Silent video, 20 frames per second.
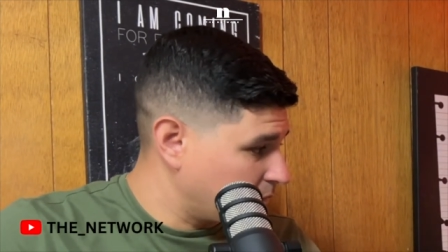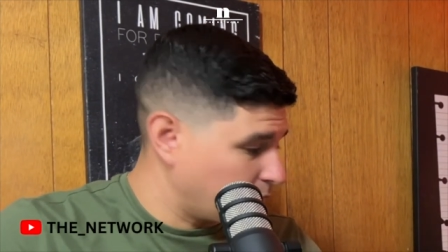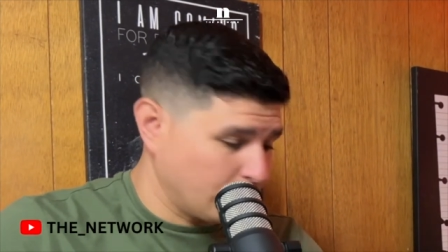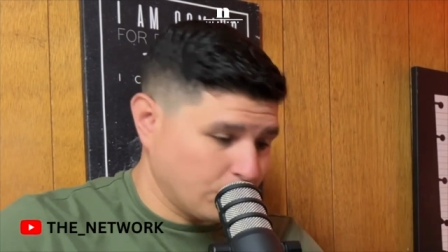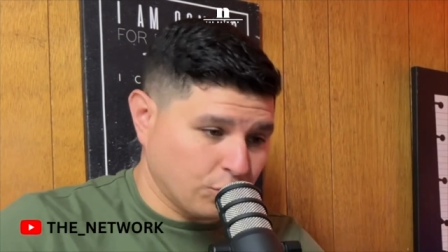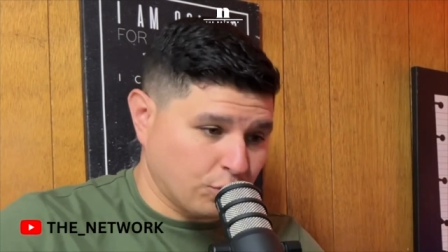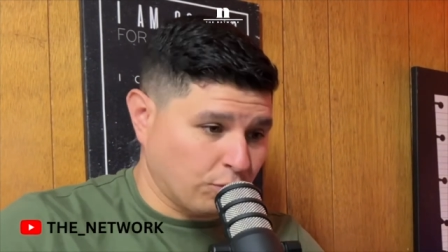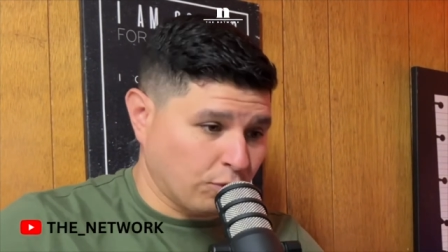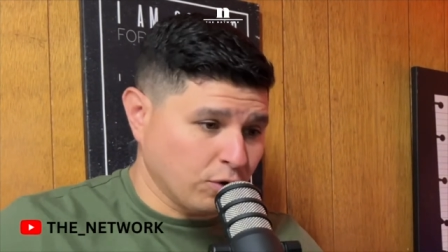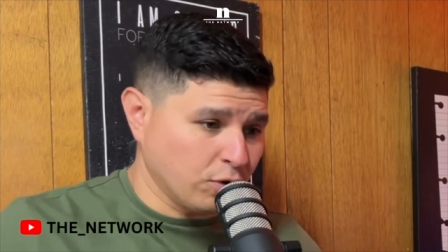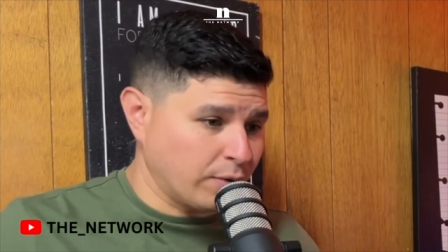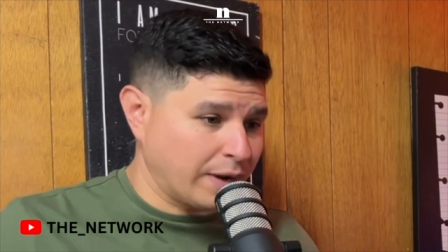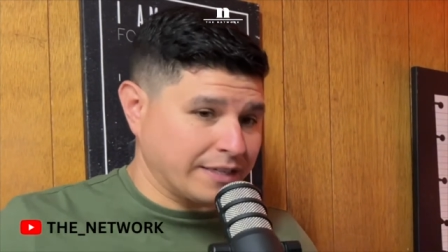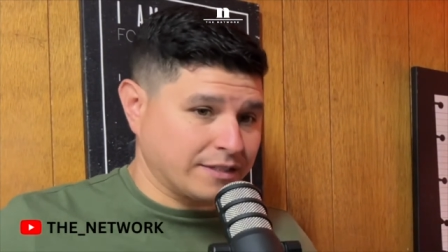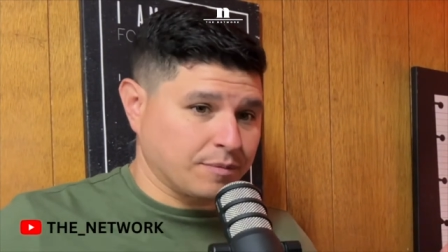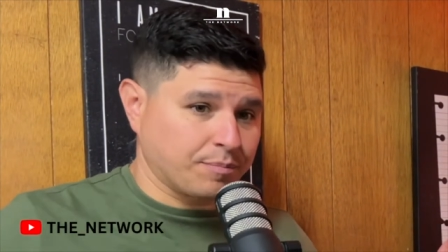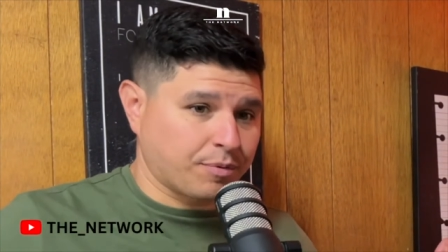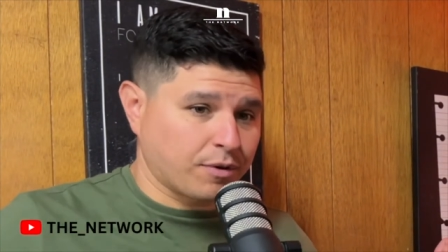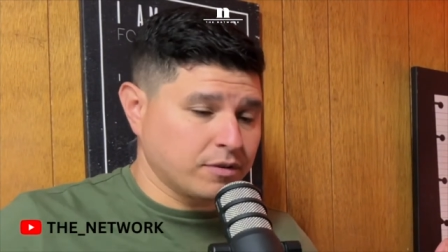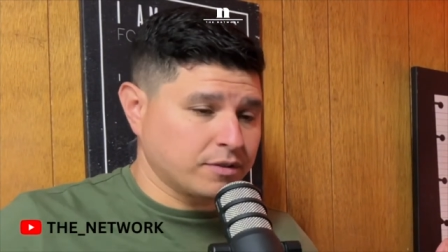You grew as
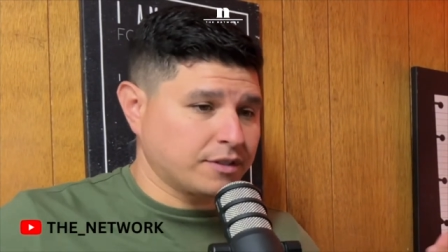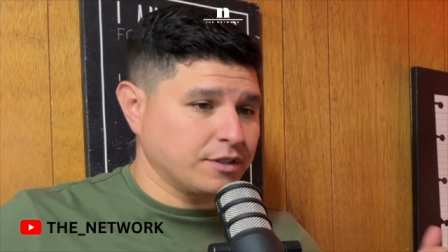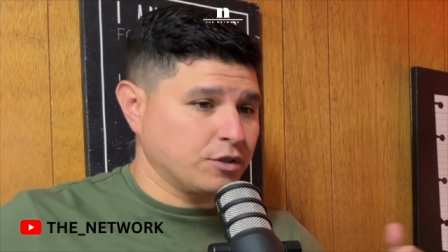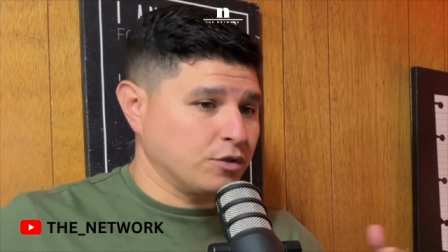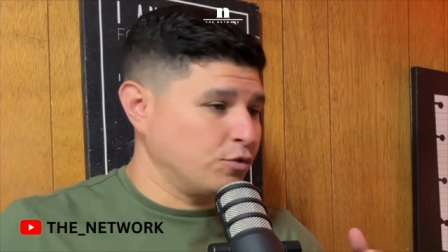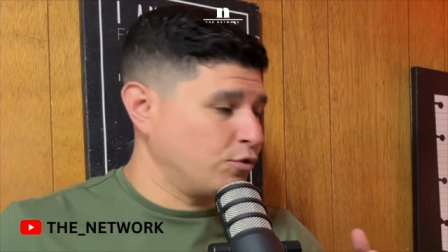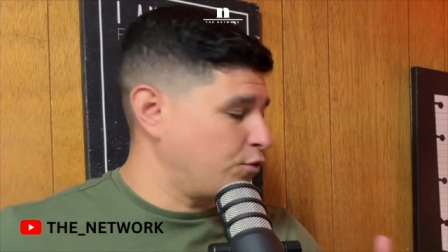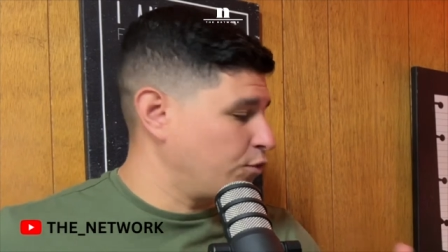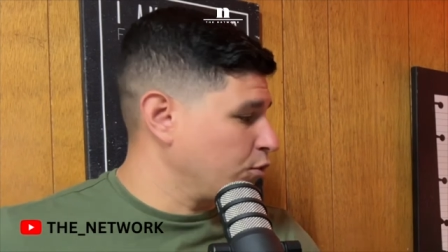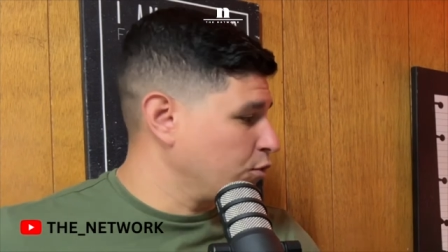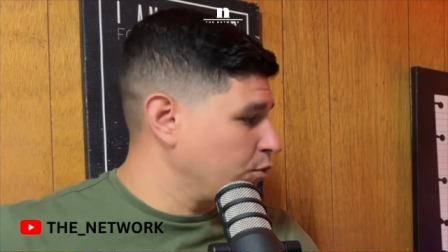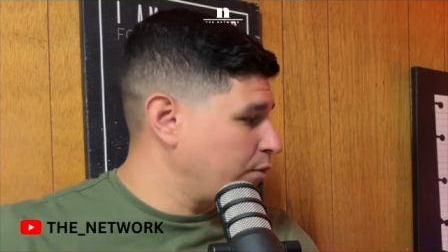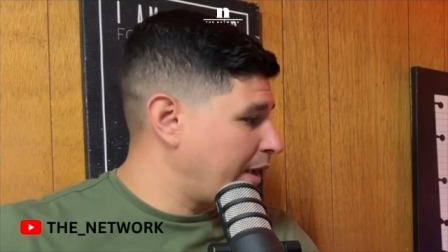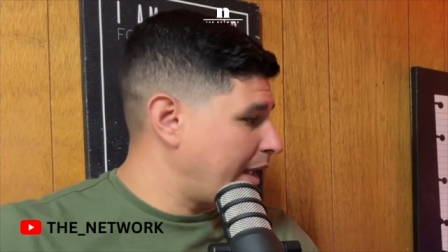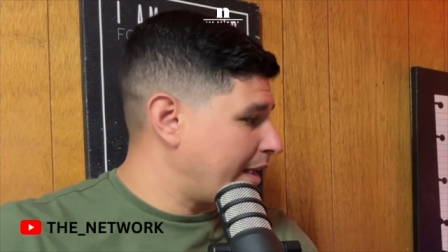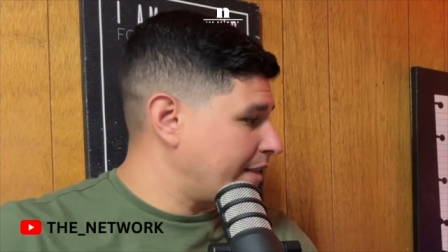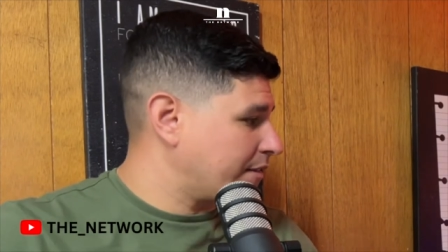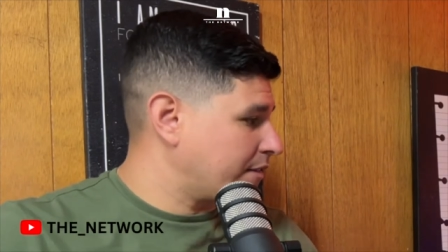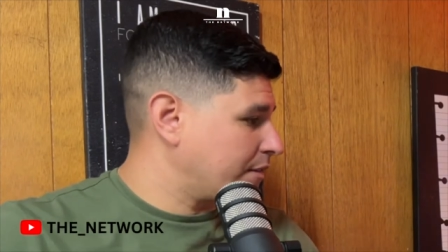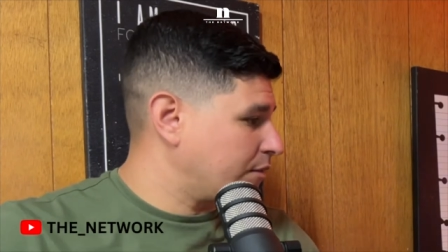a person, you grew
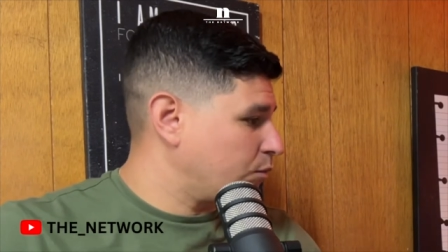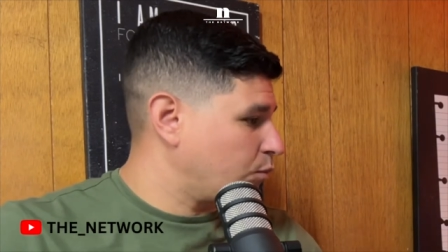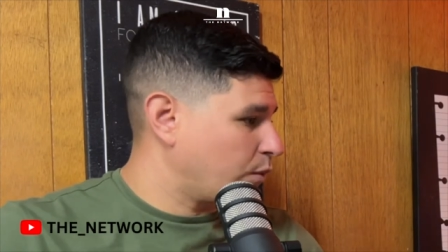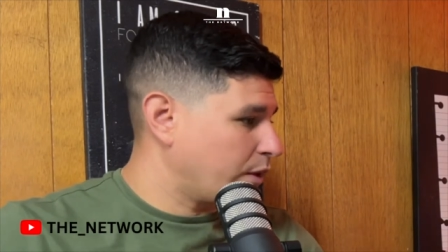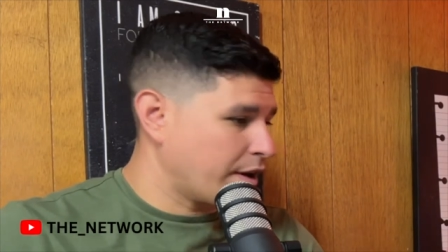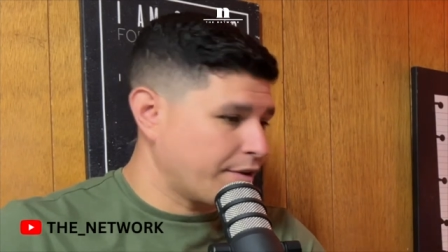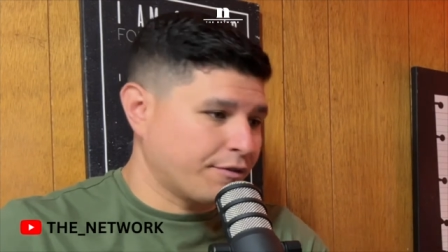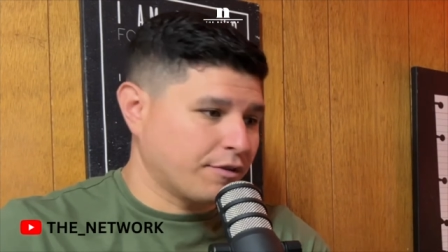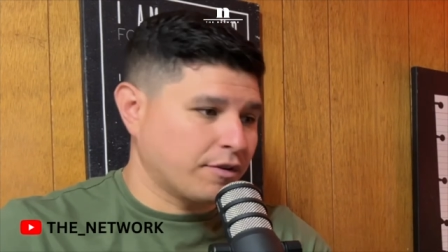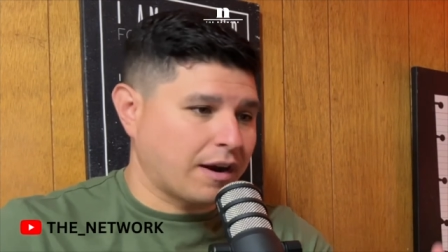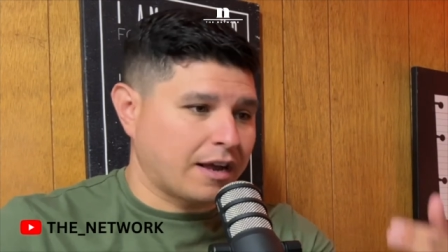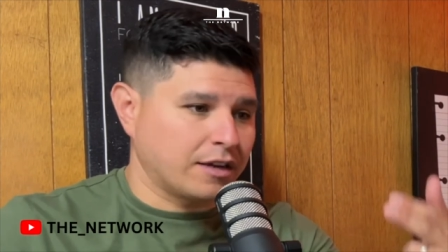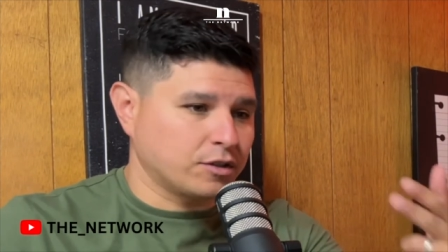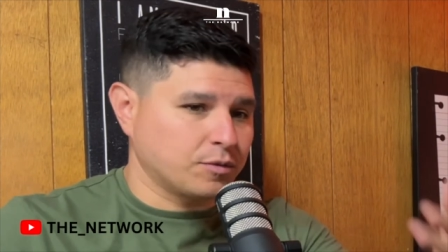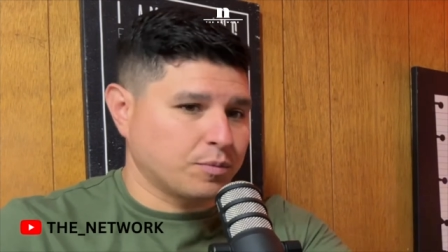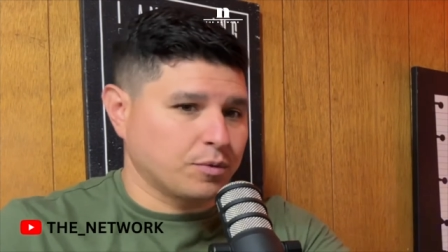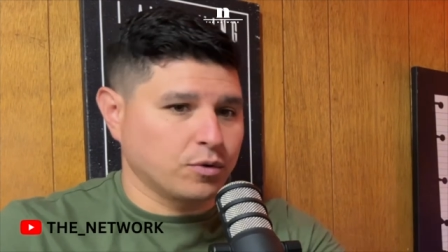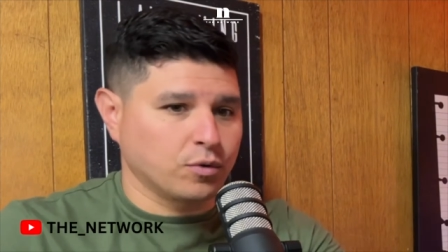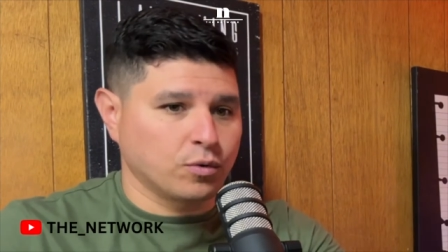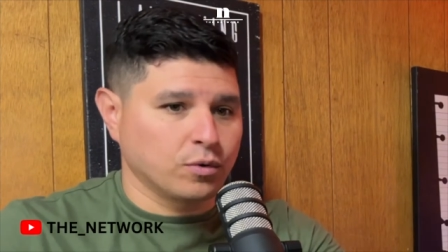as in whatever
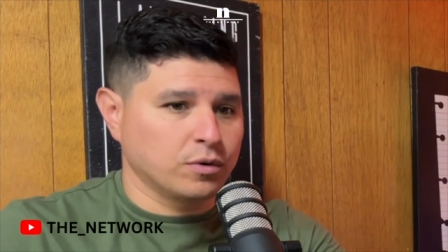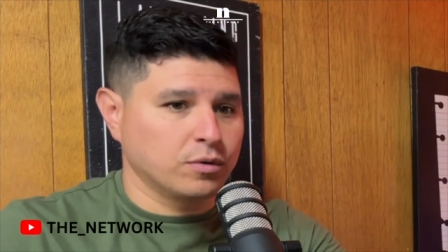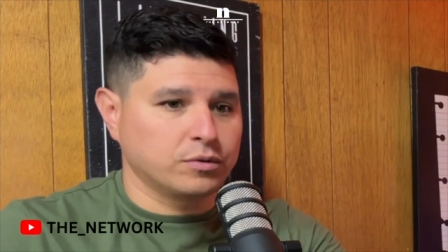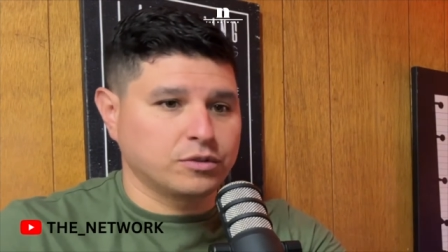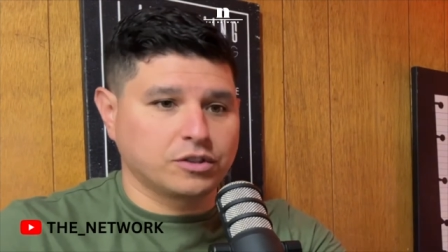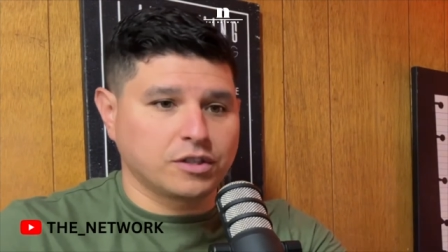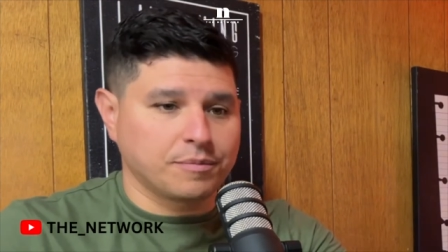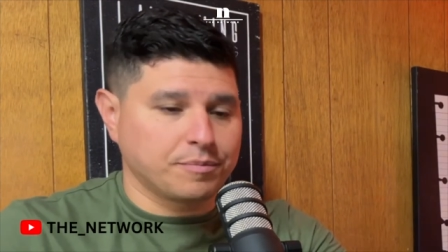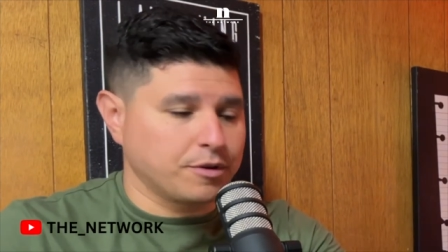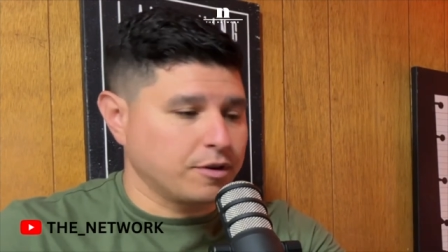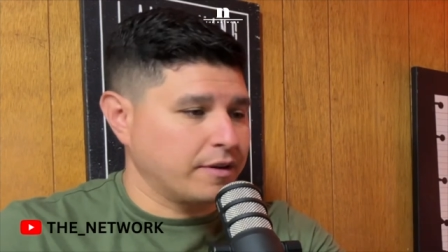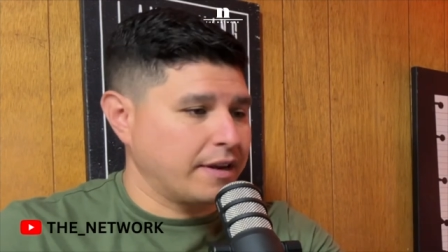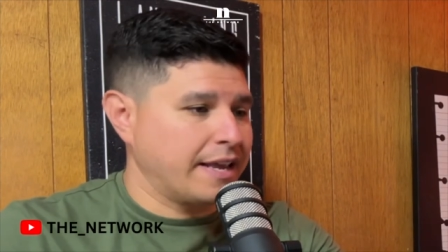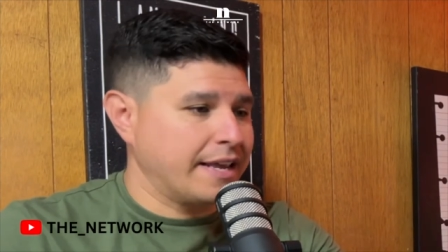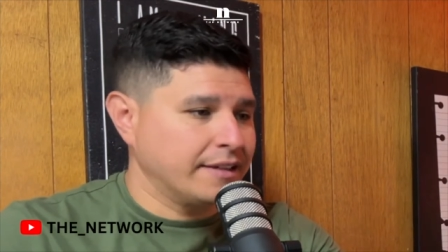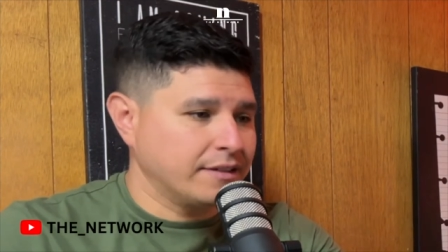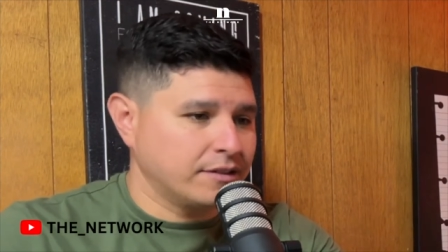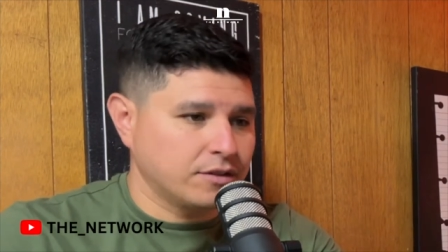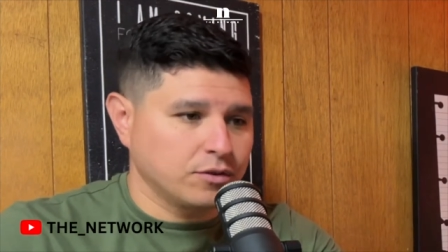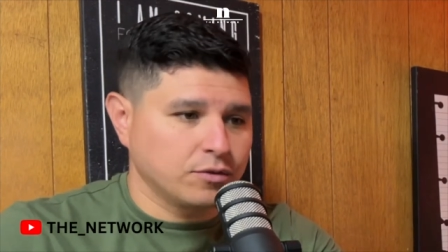entrepreneurship you're
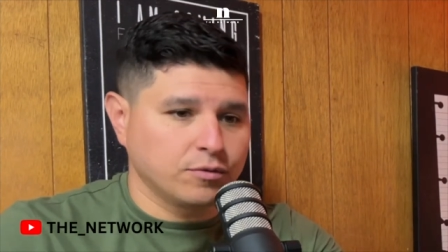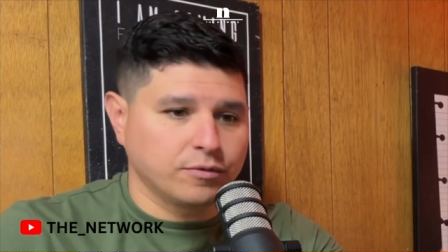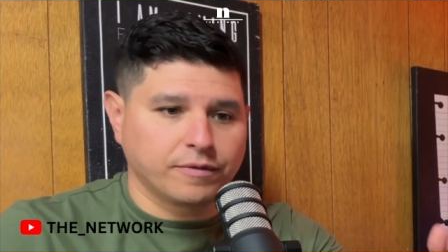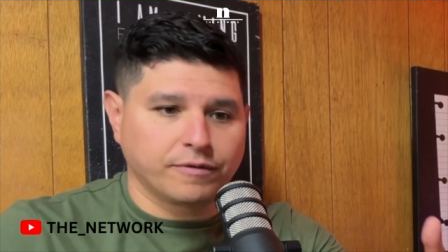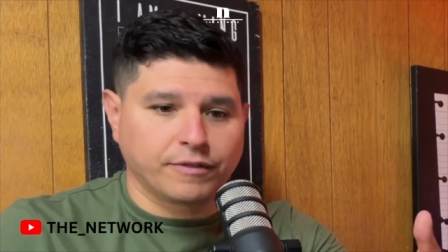into,